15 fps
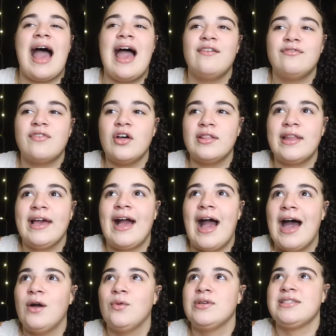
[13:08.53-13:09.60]
I felt like
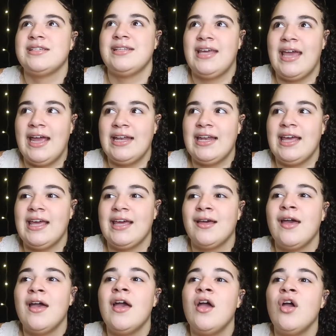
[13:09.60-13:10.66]
I wasn't
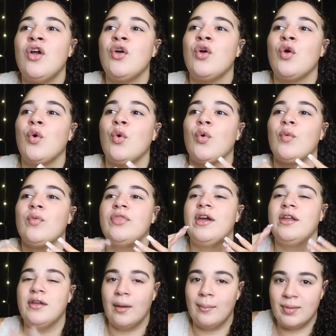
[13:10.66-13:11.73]
gaining
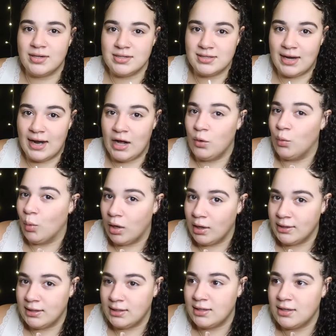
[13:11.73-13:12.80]
the numbers that I
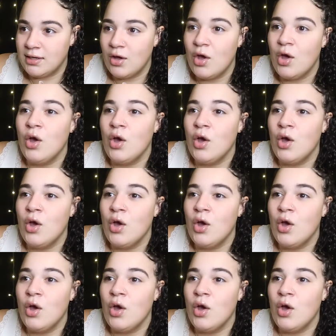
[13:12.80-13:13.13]
wanted.